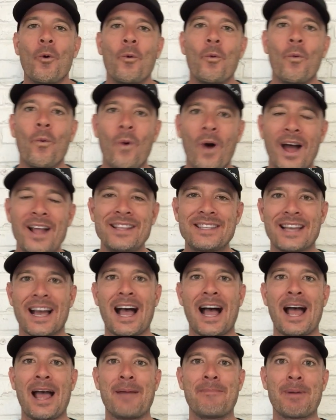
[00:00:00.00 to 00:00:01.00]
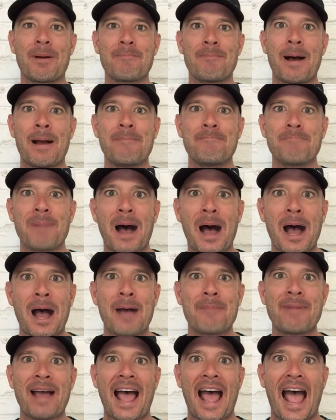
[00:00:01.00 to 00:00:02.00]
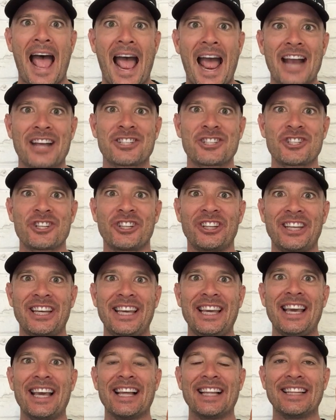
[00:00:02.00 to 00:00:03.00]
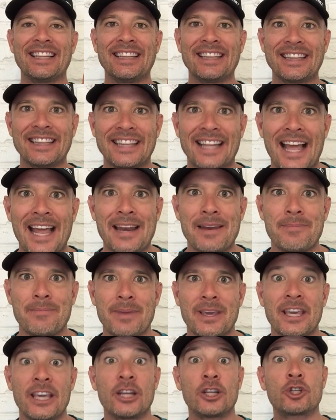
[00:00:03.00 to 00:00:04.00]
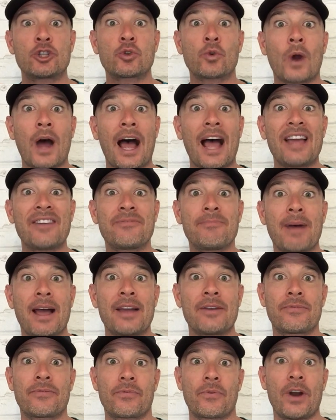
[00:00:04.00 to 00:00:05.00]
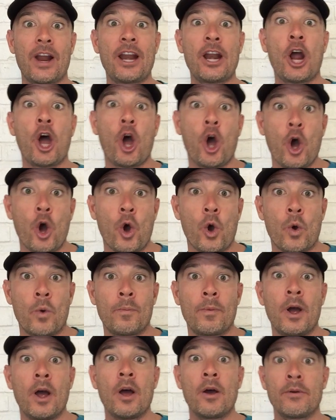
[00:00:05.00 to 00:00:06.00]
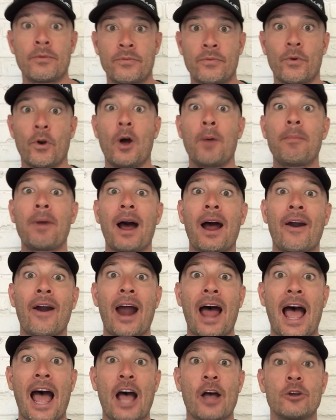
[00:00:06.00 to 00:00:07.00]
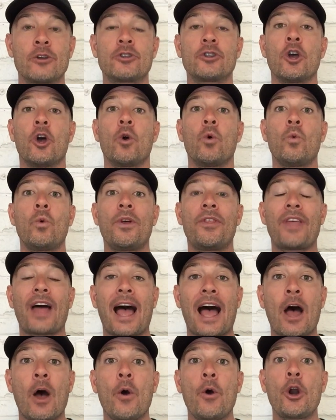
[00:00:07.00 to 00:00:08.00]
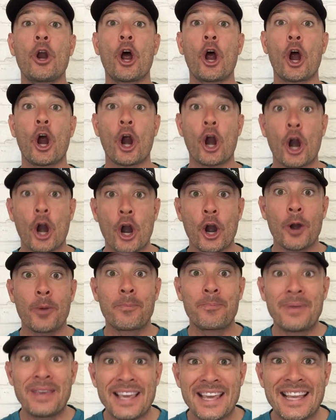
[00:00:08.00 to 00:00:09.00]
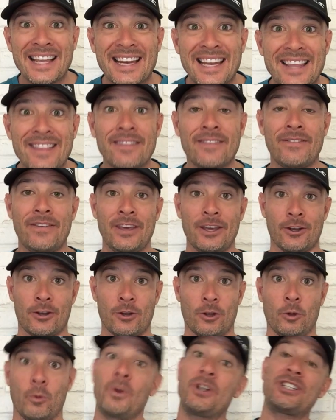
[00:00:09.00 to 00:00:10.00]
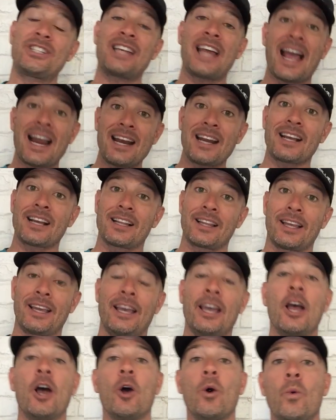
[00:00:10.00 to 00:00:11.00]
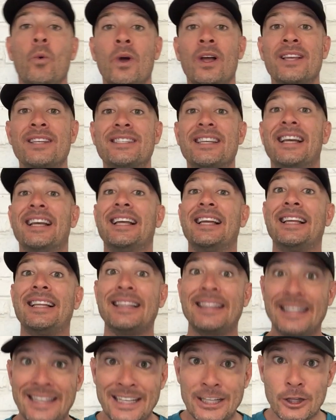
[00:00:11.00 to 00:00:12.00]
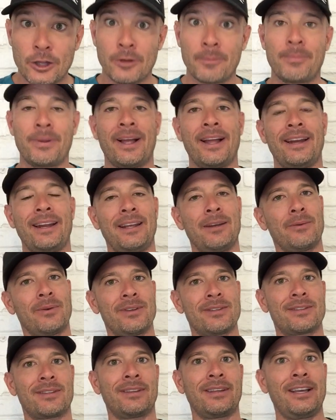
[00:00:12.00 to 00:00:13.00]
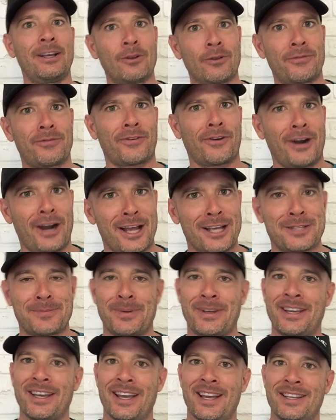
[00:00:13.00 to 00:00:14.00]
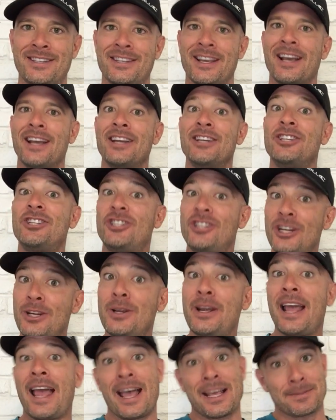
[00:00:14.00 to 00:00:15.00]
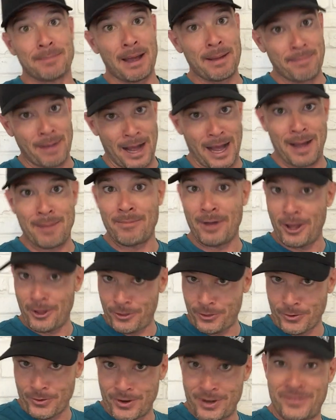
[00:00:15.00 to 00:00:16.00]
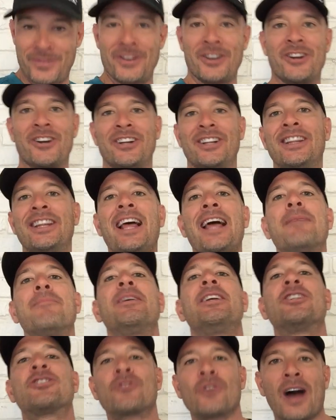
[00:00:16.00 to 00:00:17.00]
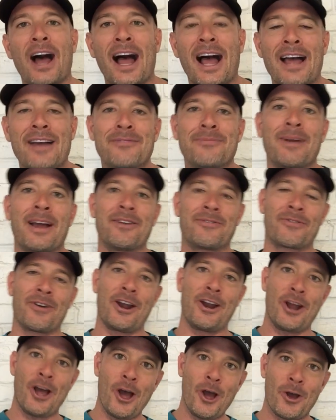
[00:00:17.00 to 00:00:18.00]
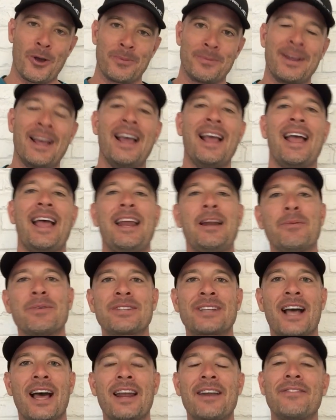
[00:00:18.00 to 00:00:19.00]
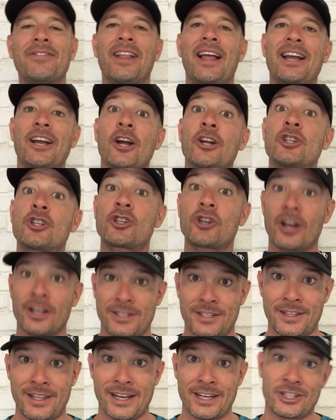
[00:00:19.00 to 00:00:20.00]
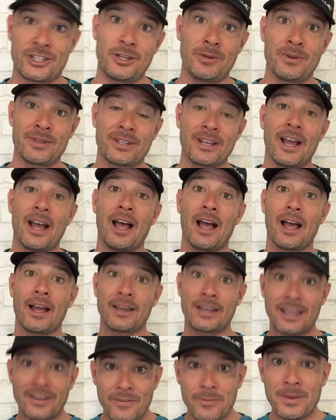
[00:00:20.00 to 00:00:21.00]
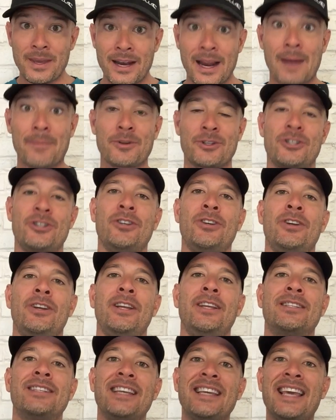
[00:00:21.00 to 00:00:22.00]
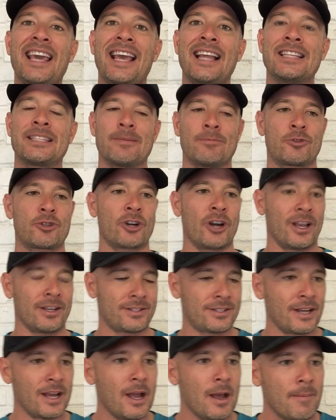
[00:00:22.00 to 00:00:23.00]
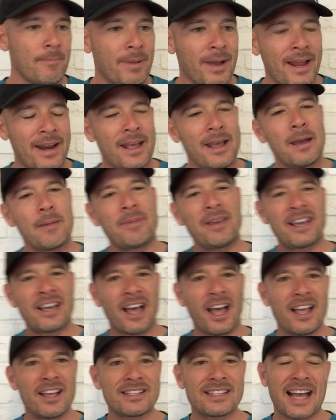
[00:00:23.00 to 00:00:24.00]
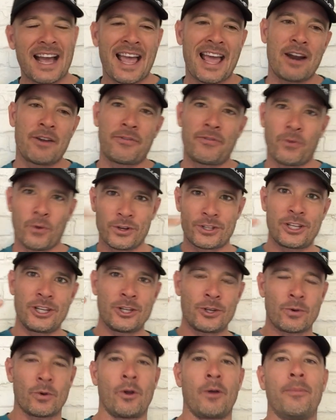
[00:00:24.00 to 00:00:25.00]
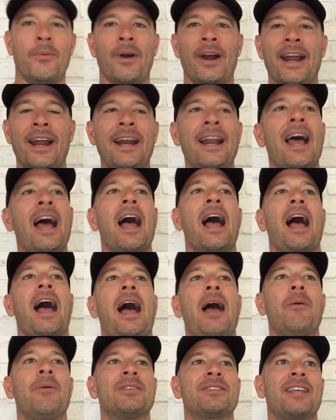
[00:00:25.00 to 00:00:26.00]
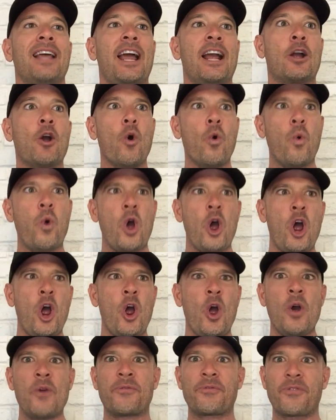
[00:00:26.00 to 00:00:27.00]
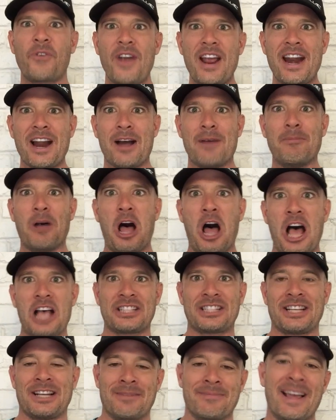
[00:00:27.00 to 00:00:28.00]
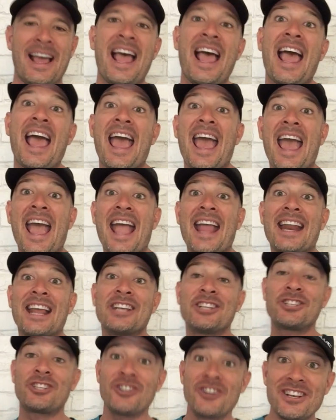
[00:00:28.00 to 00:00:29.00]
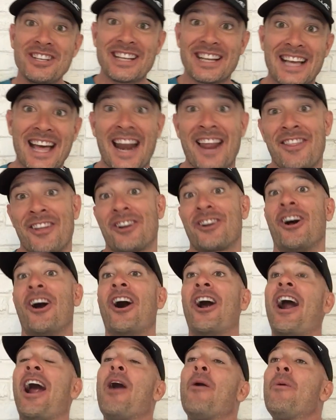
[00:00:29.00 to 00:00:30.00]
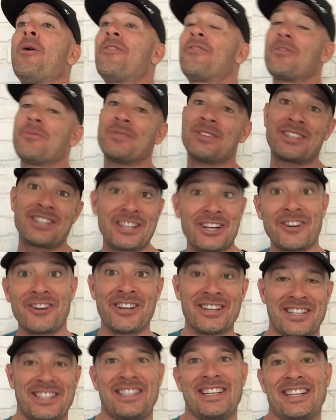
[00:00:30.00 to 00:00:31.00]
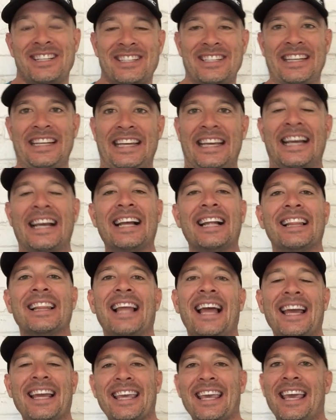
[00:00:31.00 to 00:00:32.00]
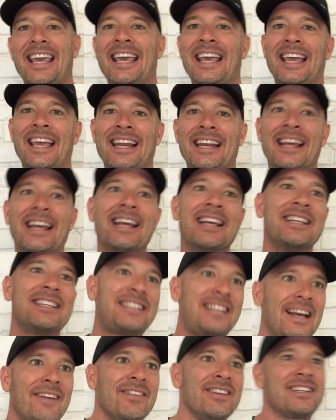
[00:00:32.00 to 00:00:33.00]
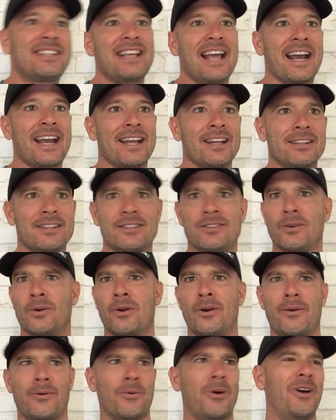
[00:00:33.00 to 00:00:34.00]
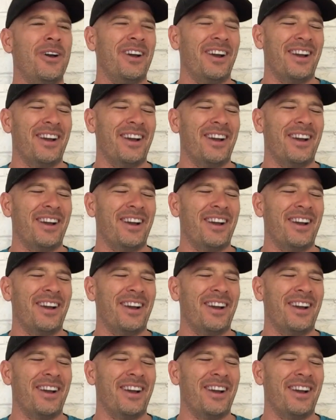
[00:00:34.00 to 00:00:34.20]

one time, my mom actually let me drive my friend home from our house without her being in the vehicle, which technically was illegal, but it was legal for us because she, as my mom, authority figure, let me drive my friend home. And it was kind of like a trust thing. She was giving me an opportunity to gain some trust. But because I had a 14-year-old brain, I was like, woohoo, freedom, awesome. And as soon as I got in the car, I went from 0 to 60 like in 7 seconds or